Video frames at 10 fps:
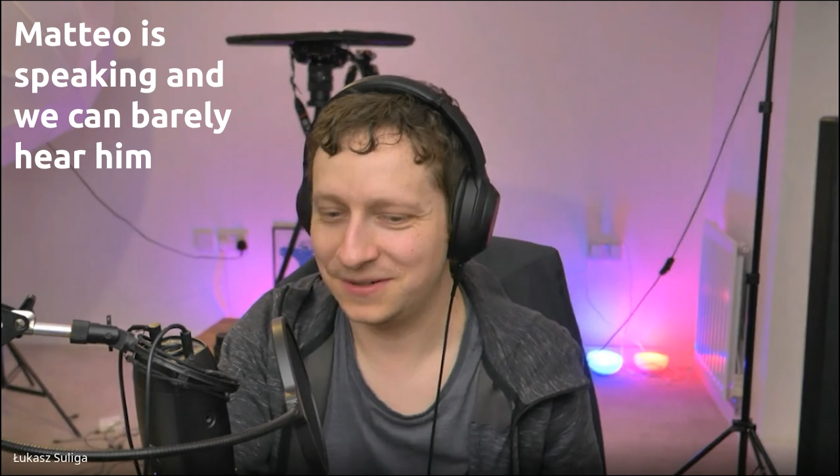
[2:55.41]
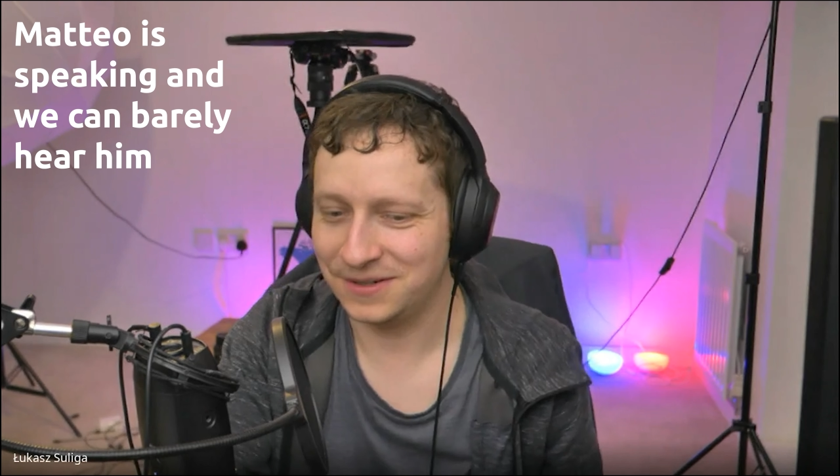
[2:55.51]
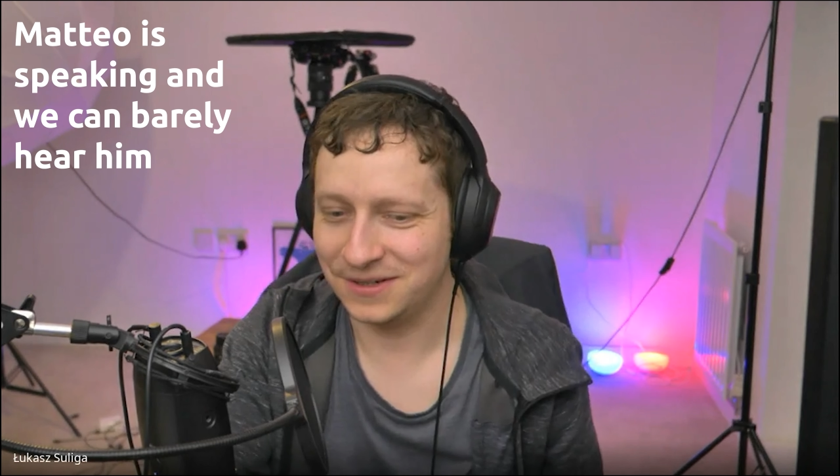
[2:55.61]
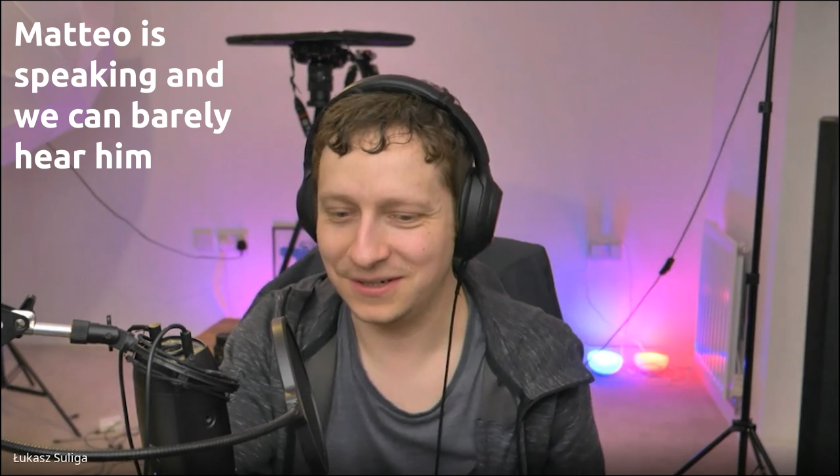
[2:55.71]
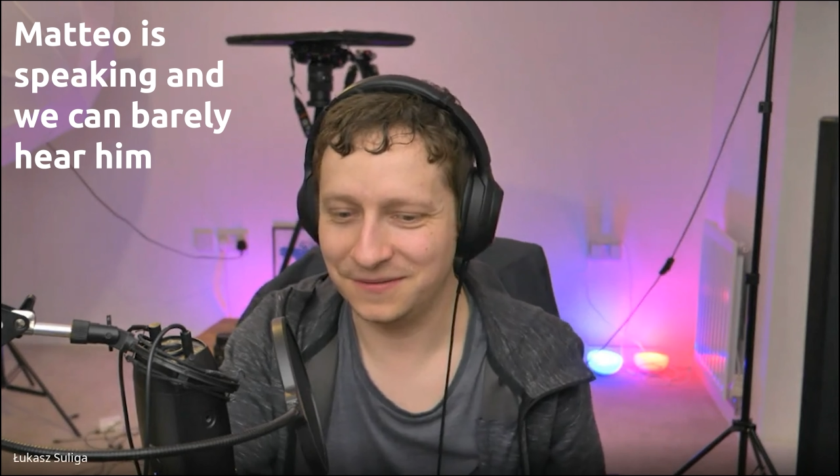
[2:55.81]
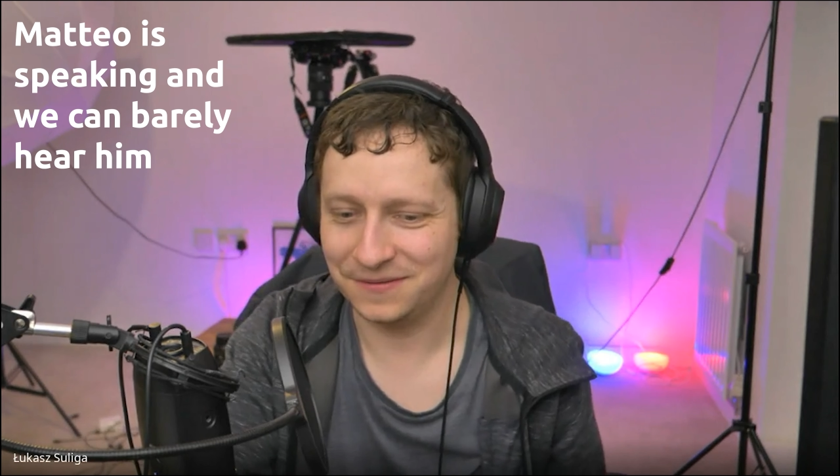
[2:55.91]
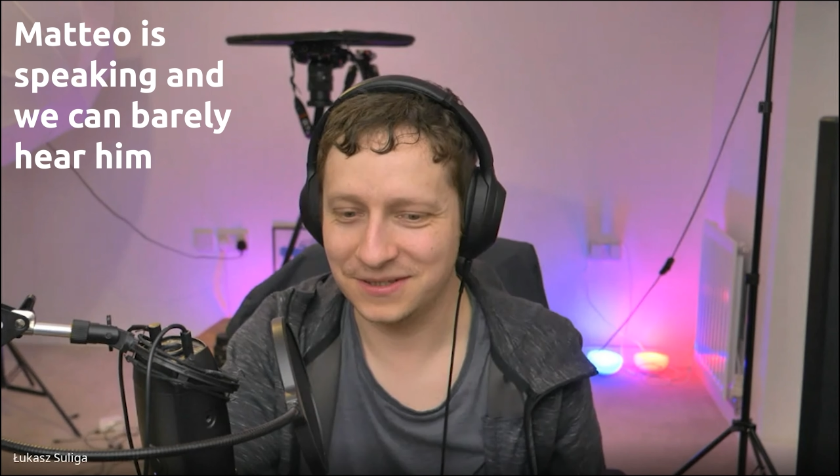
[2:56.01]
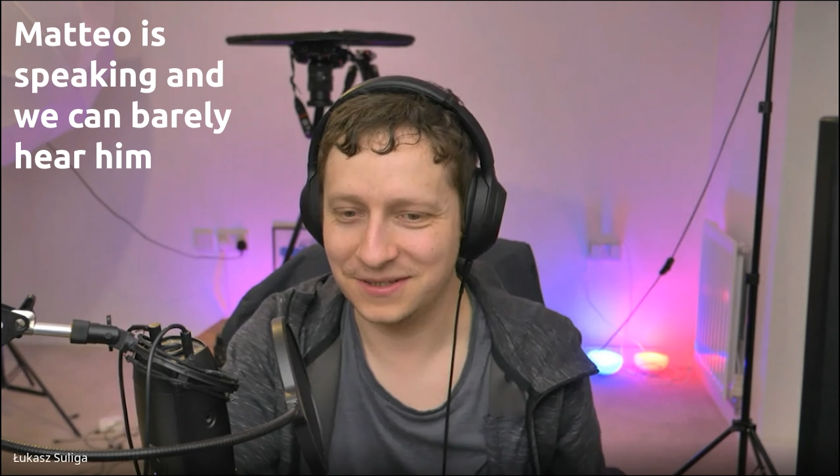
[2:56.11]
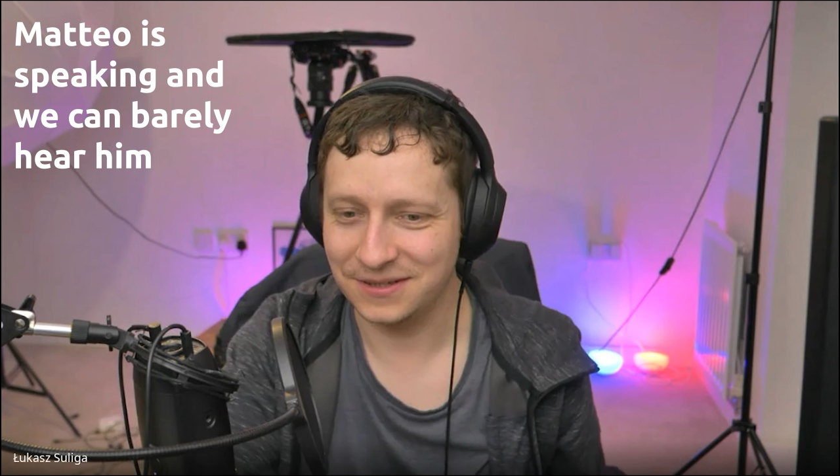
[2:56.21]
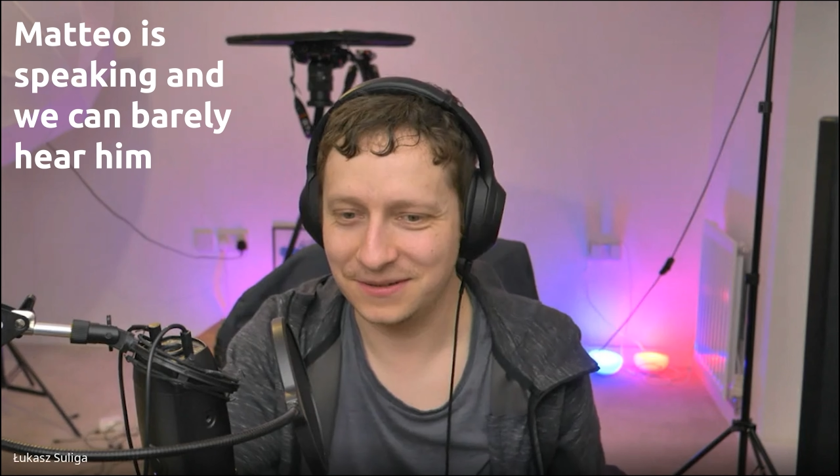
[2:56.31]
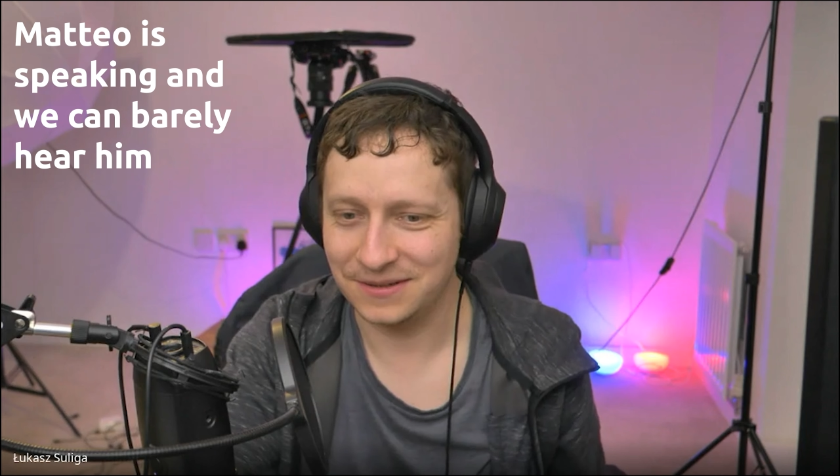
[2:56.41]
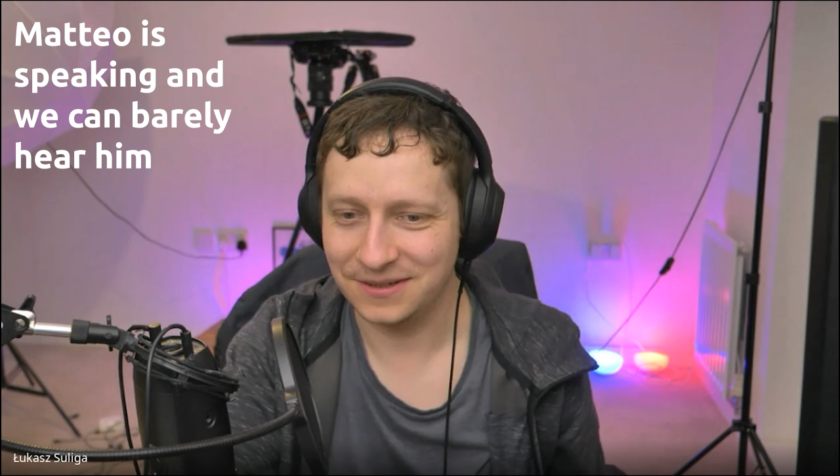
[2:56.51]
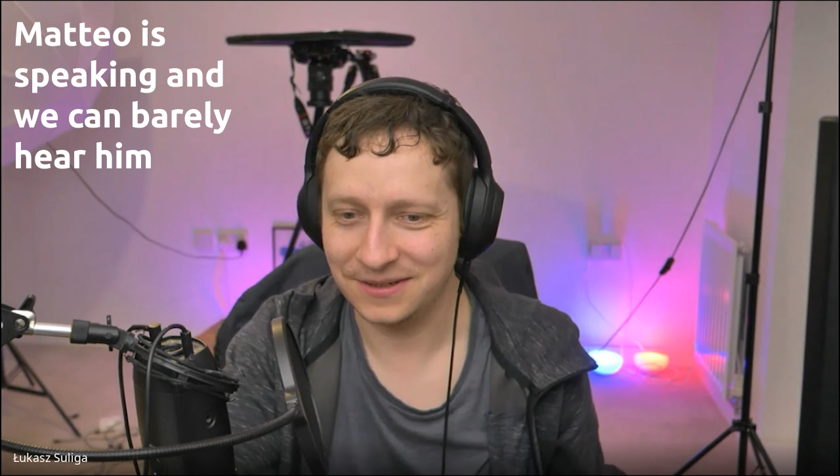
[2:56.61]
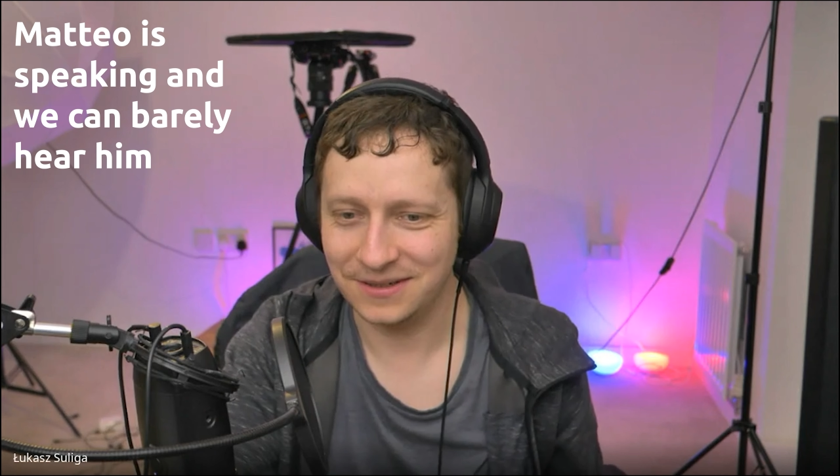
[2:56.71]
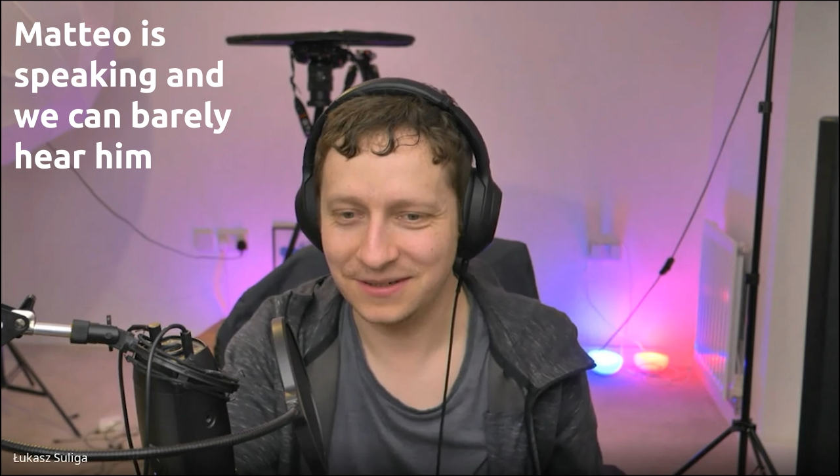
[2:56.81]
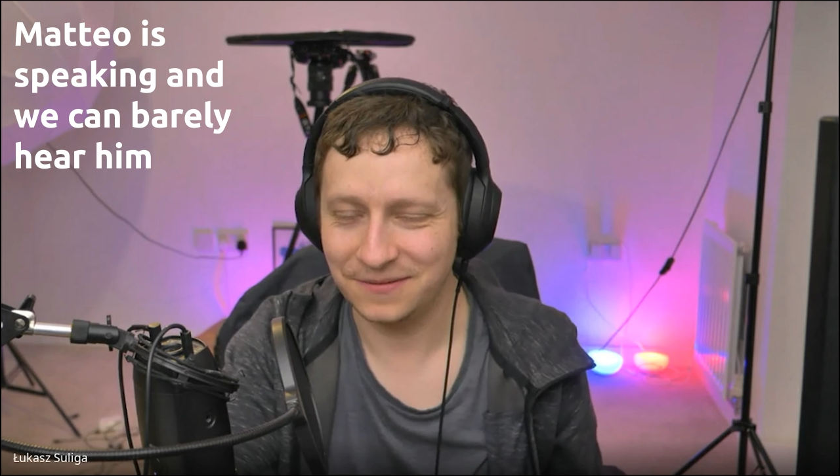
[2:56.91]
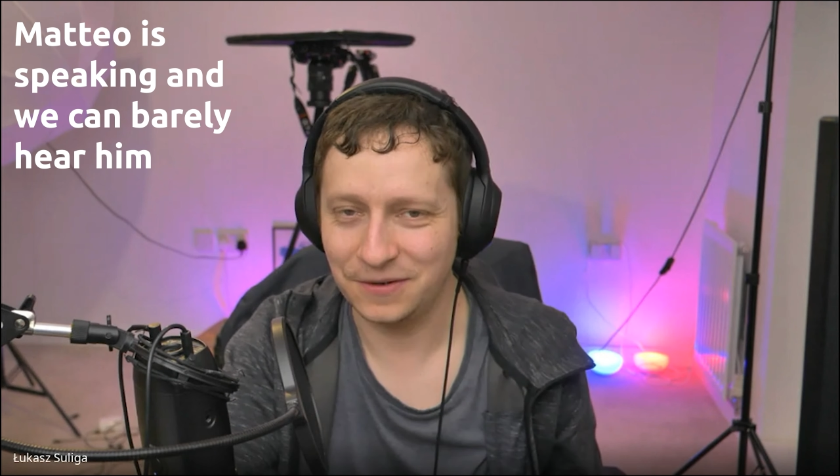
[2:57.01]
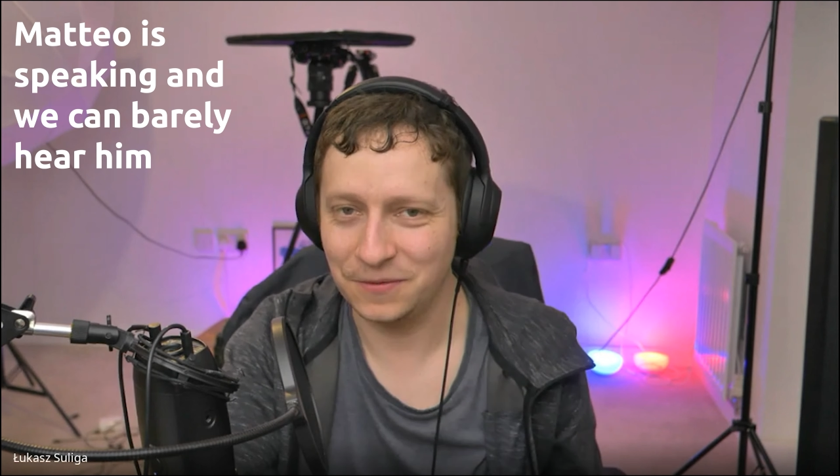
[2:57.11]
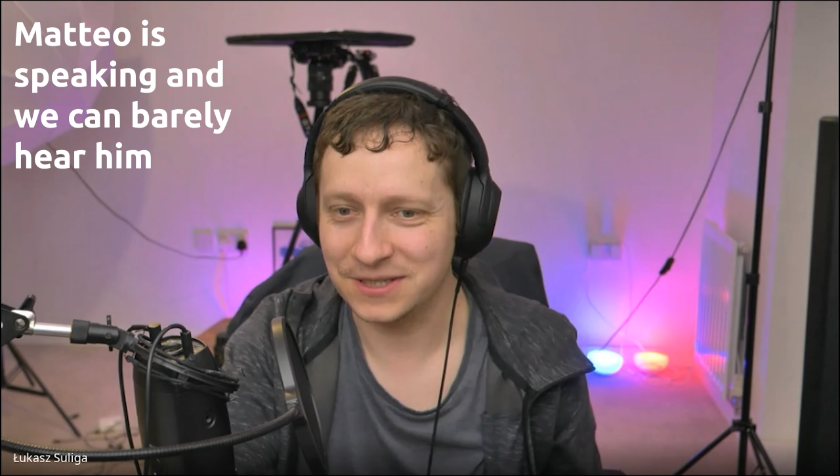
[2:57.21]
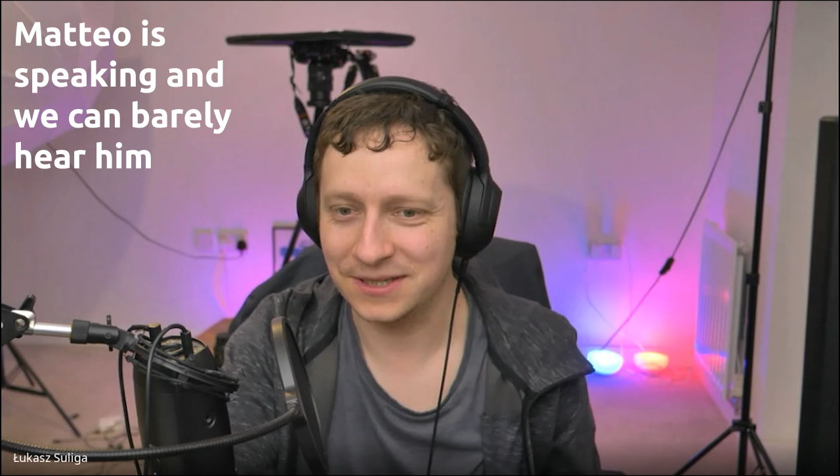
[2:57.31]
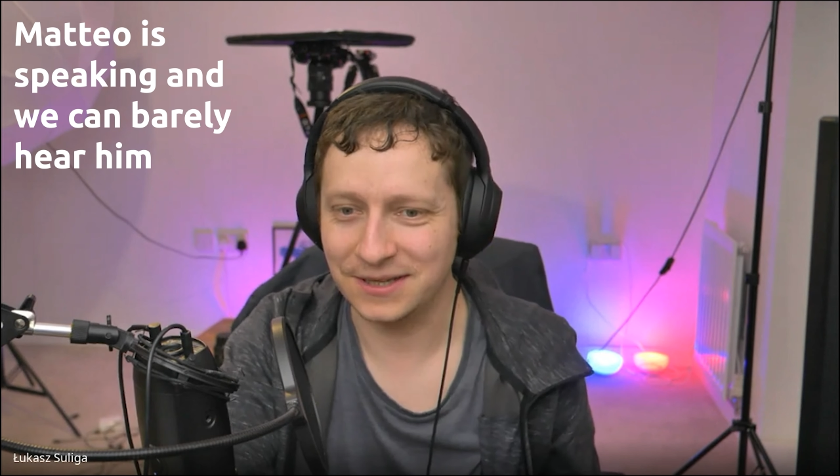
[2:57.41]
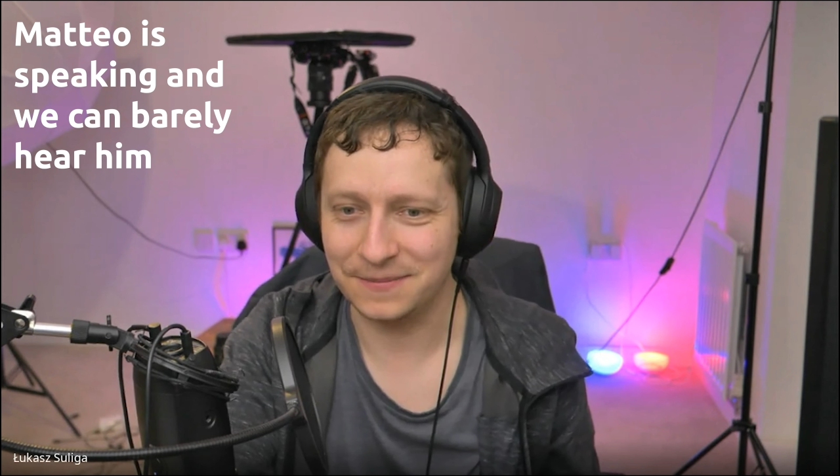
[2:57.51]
if it's the phone setup.